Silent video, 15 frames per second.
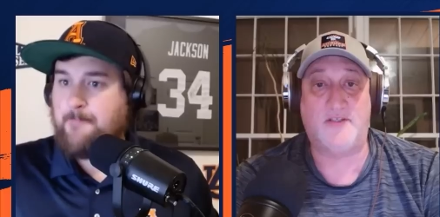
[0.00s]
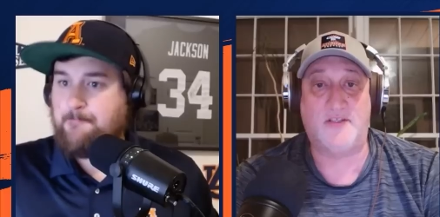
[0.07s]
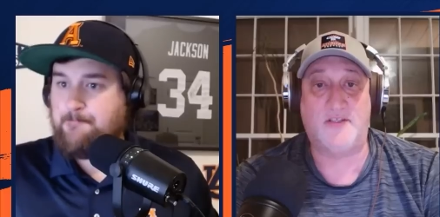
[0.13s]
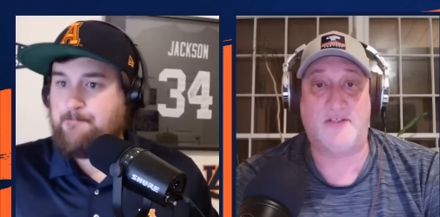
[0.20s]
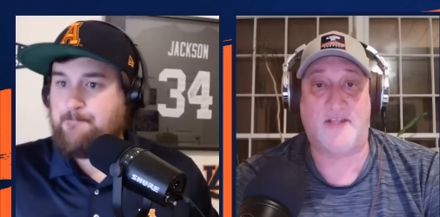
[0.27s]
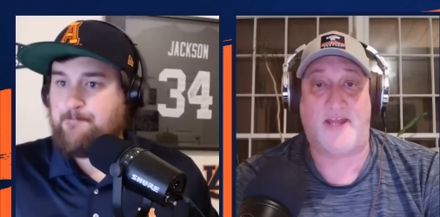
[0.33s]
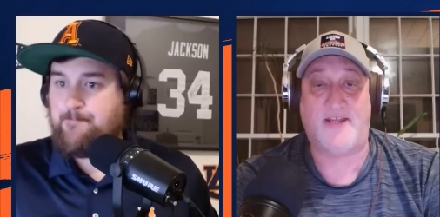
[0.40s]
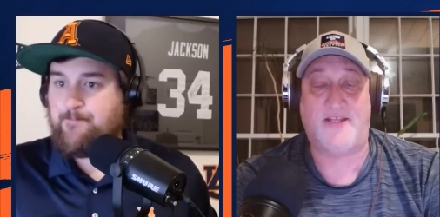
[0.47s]

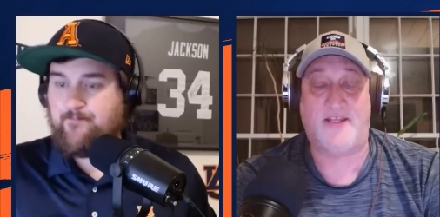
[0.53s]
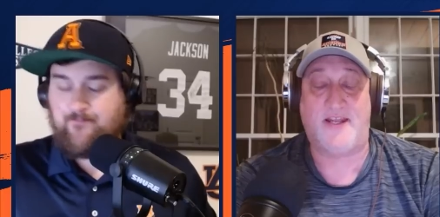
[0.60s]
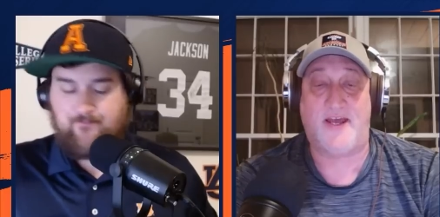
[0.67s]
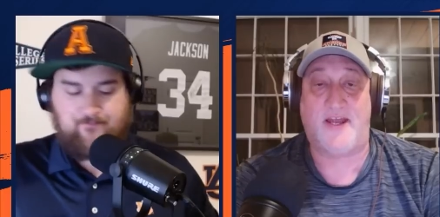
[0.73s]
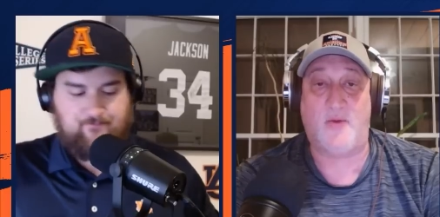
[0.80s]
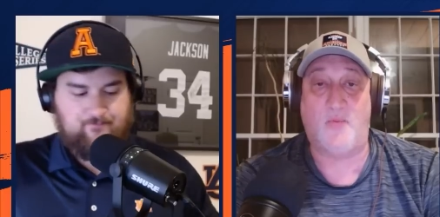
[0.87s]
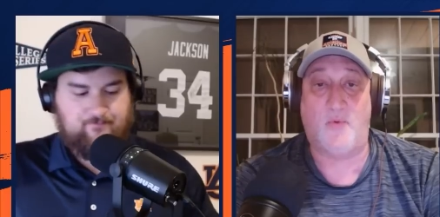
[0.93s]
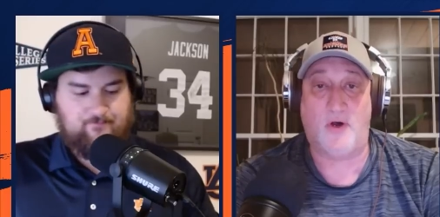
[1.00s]
Speaker 1: since
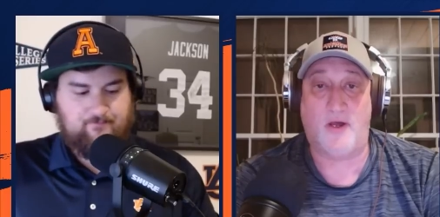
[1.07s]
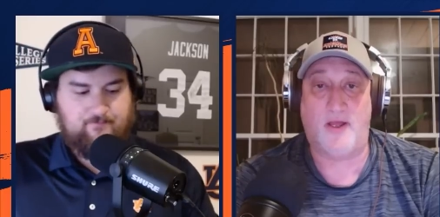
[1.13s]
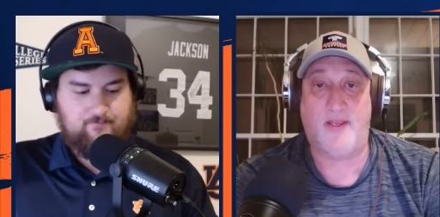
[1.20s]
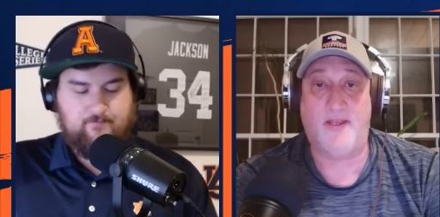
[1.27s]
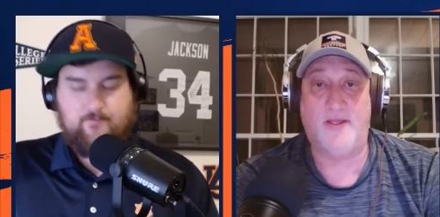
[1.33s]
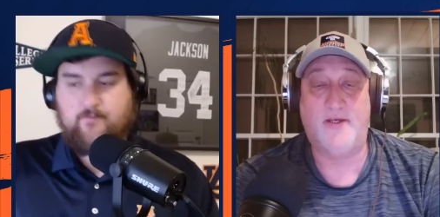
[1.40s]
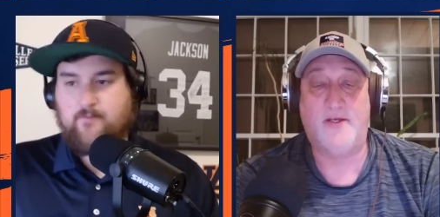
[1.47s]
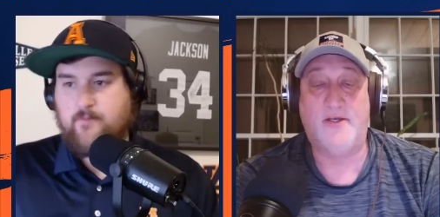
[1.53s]

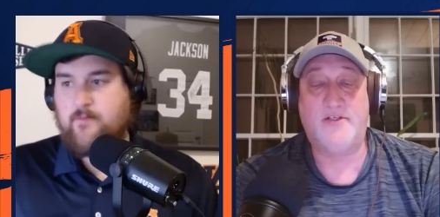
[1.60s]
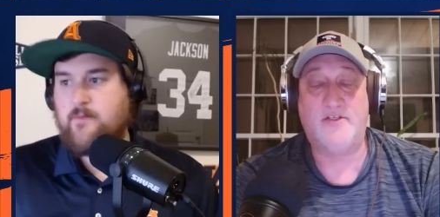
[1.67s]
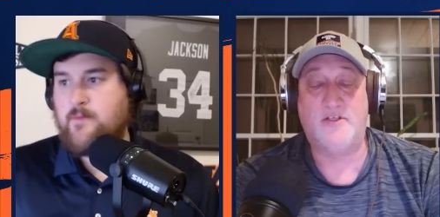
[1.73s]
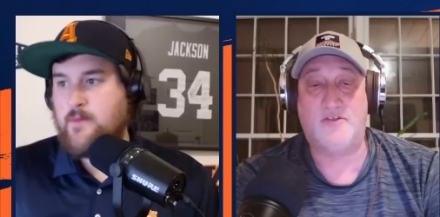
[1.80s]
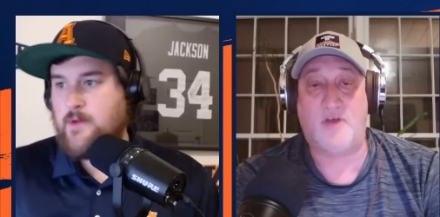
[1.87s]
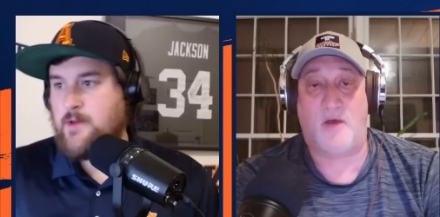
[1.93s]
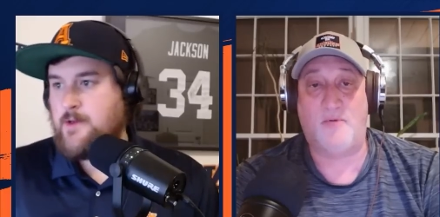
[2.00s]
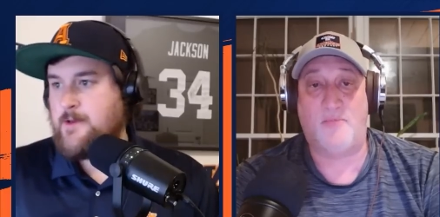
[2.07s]
1991
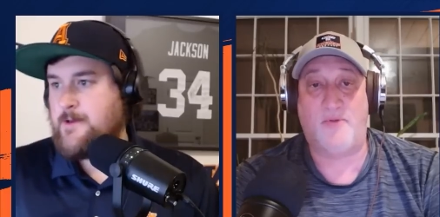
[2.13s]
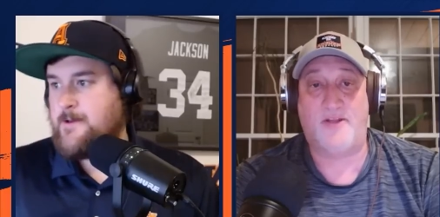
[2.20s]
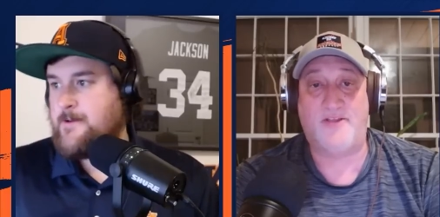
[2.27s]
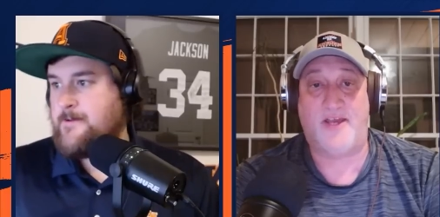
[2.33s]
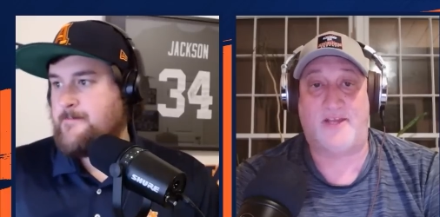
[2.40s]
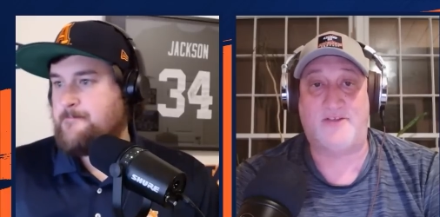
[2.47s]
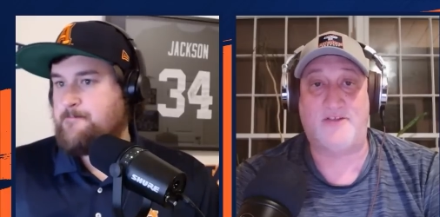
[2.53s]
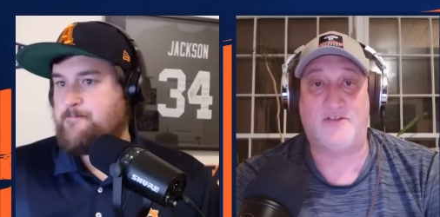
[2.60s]
since Auburn played
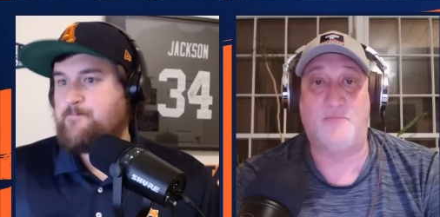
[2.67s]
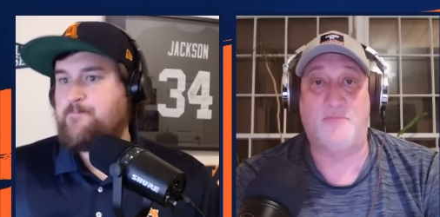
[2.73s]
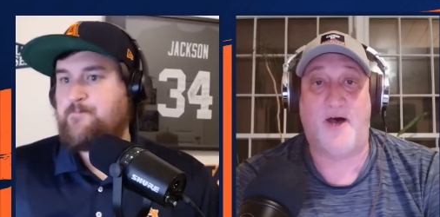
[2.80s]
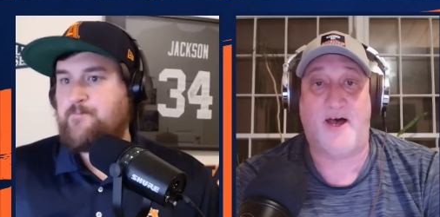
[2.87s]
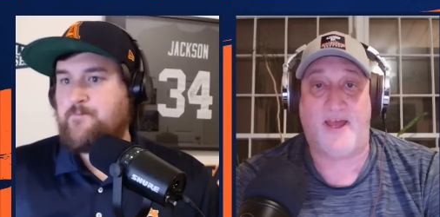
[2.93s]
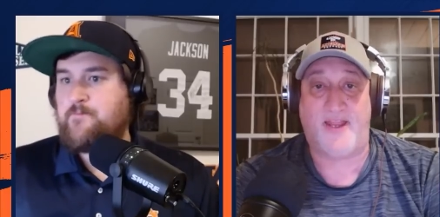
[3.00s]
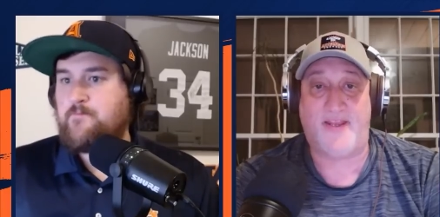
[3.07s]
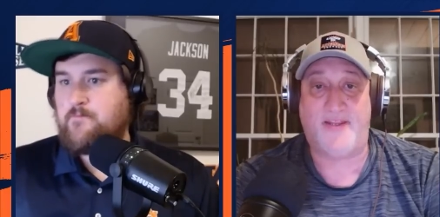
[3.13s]
Texas.
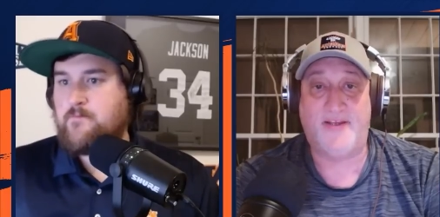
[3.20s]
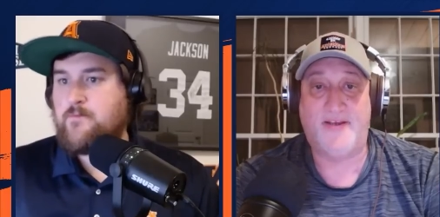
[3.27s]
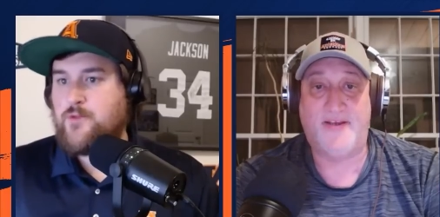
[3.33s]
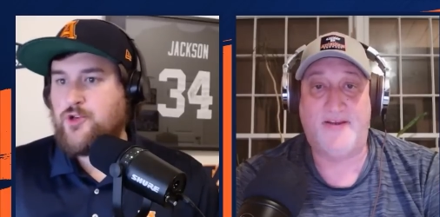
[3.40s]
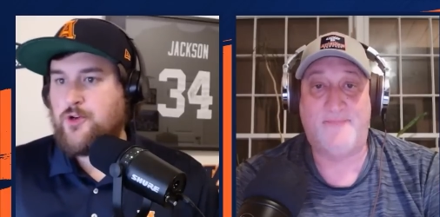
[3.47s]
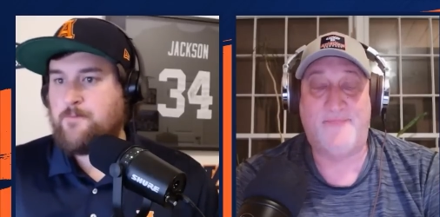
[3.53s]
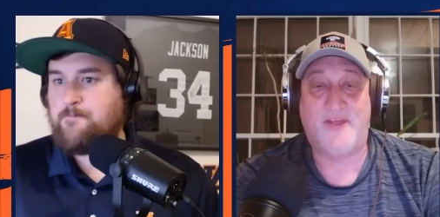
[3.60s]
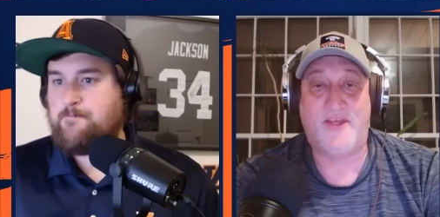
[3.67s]
But
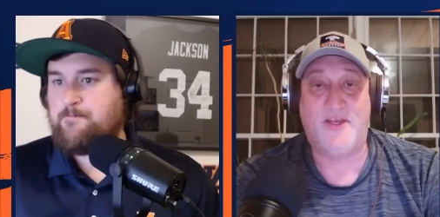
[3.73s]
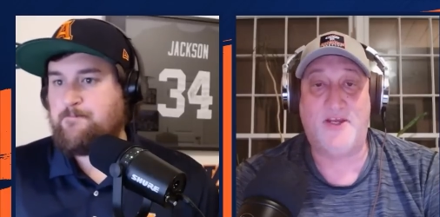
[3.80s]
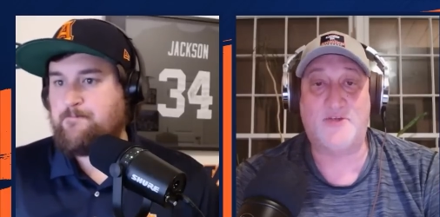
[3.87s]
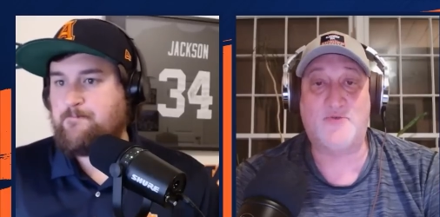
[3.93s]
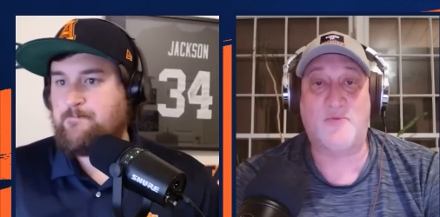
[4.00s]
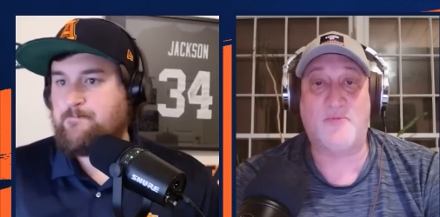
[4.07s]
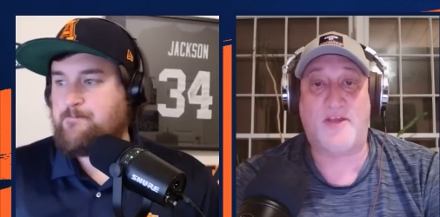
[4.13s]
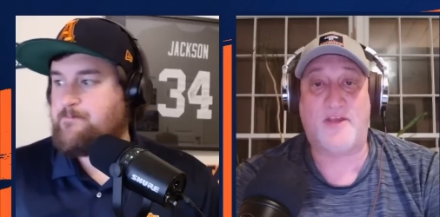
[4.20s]
sure,
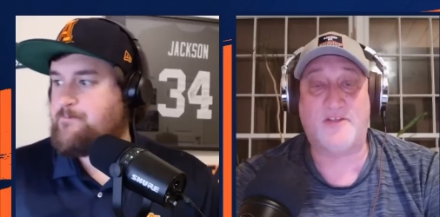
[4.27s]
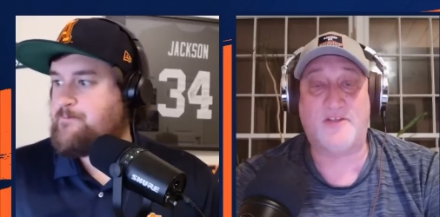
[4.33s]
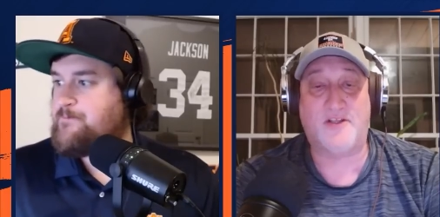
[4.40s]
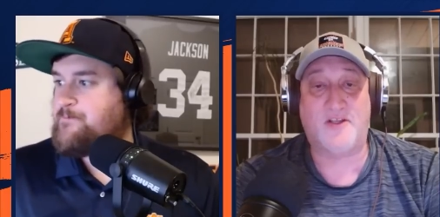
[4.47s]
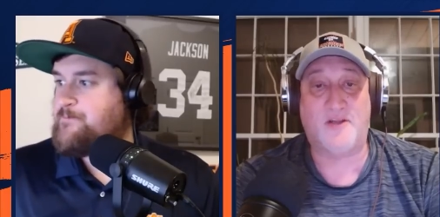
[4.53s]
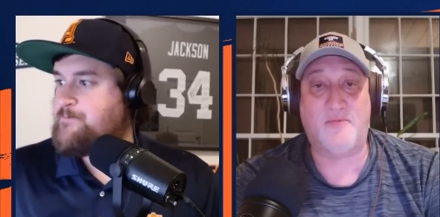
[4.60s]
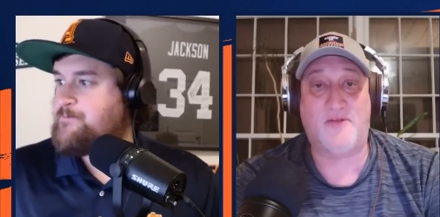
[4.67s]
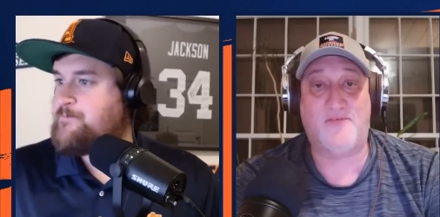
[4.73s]
here's what makes it a
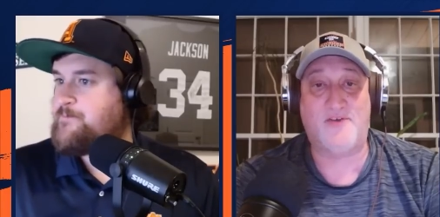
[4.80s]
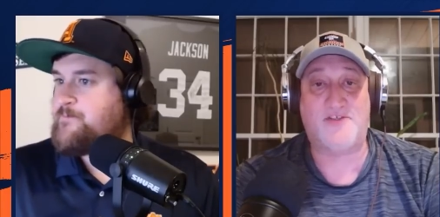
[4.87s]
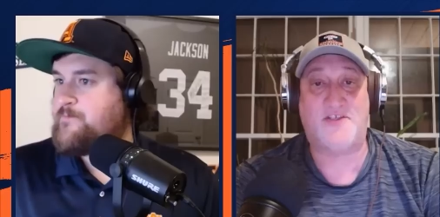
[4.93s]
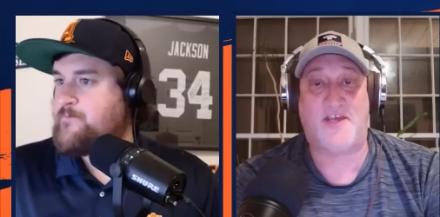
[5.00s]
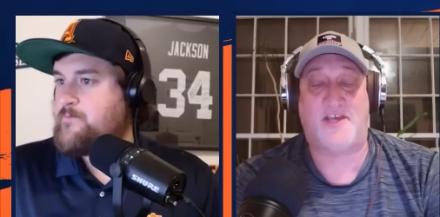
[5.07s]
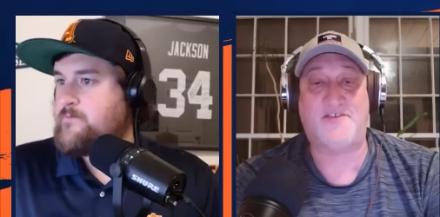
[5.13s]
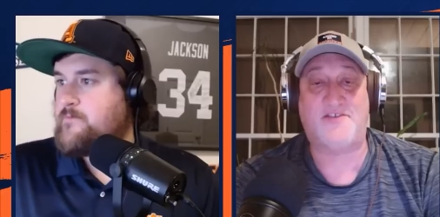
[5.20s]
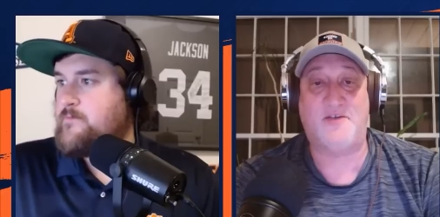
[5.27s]
little bit of a
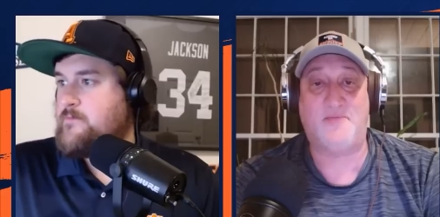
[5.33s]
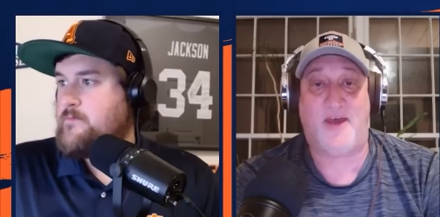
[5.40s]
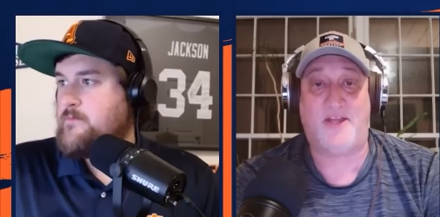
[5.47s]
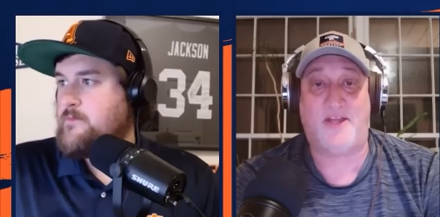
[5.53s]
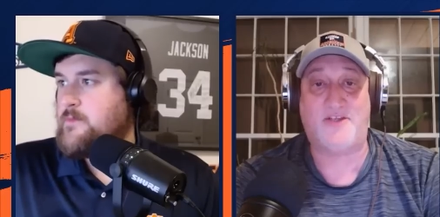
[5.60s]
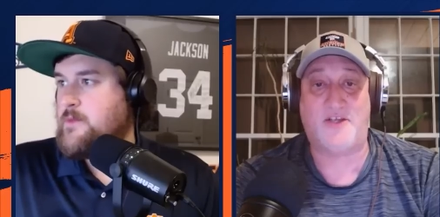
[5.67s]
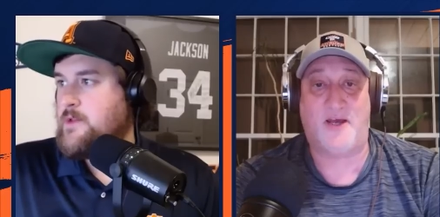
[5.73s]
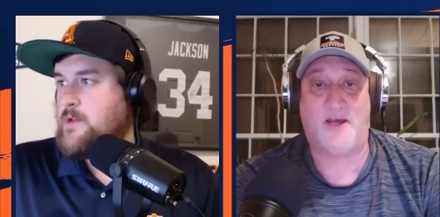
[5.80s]
sexy
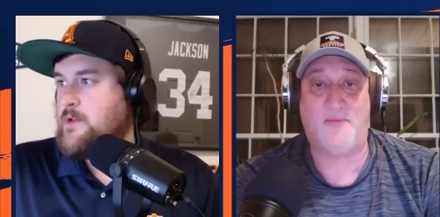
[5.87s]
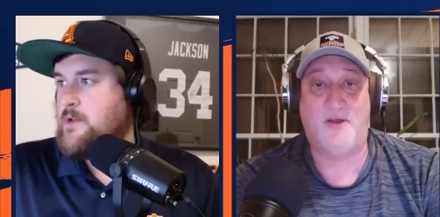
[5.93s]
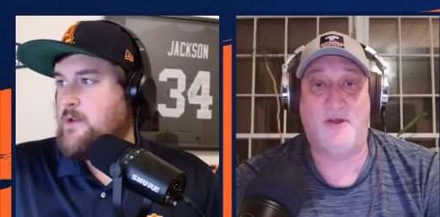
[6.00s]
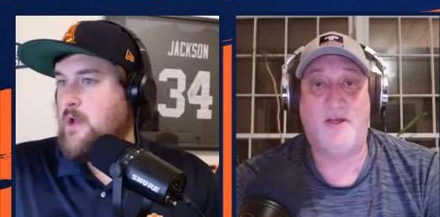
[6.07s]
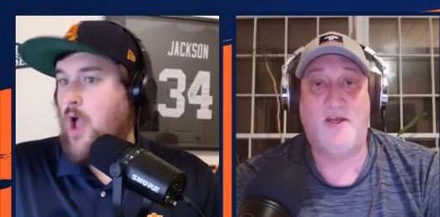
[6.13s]
matchup.